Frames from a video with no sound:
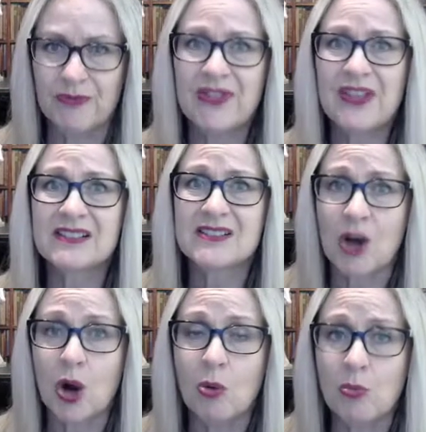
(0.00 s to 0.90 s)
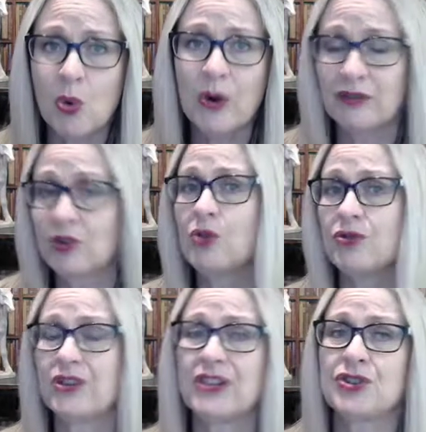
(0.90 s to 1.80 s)
That's the whole point of a
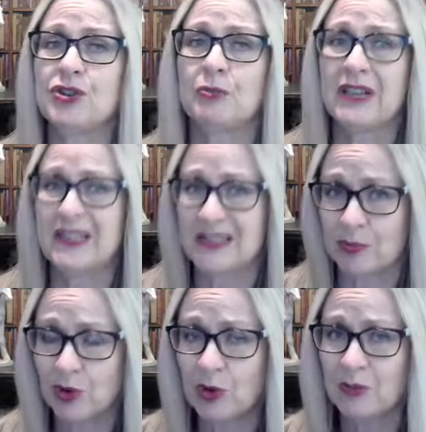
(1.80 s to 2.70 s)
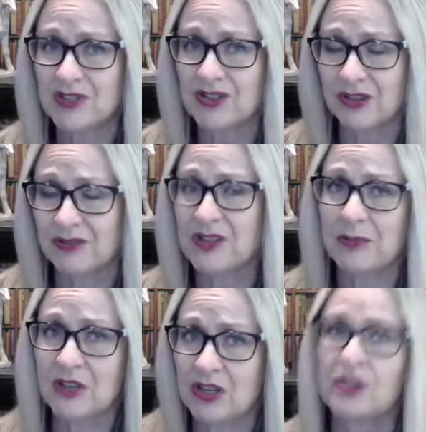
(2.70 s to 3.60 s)
contract term. It's a promise of
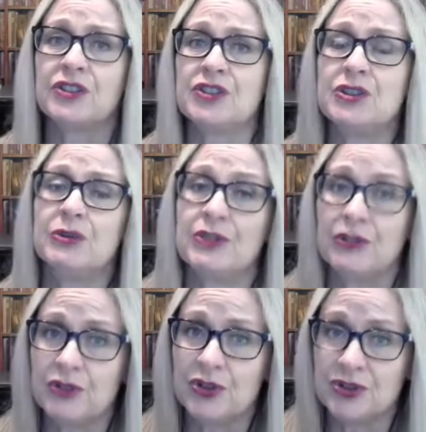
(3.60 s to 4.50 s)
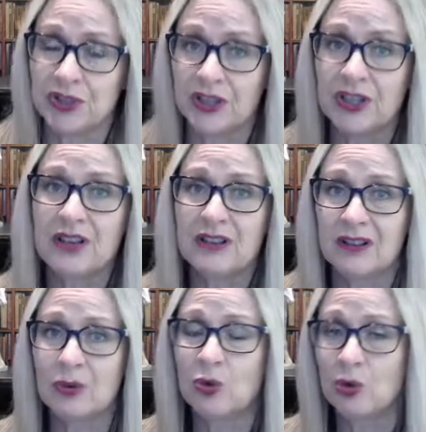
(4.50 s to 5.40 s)
something you're going to do in the future
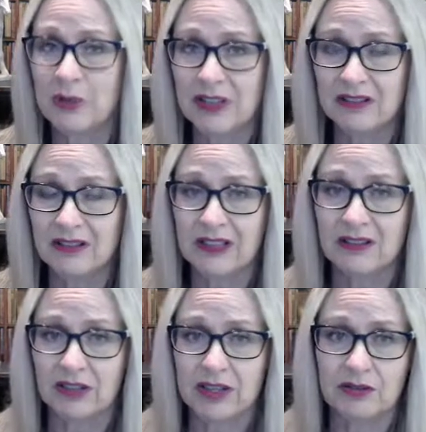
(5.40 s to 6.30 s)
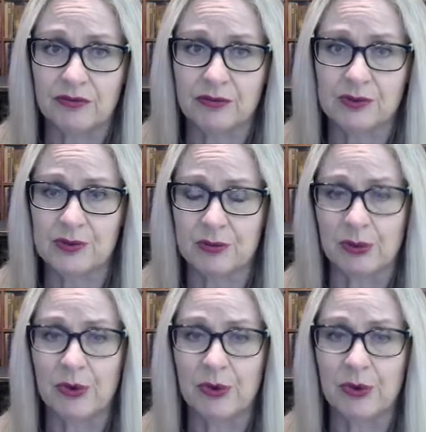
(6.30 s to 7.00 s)
that will be legally enforceable.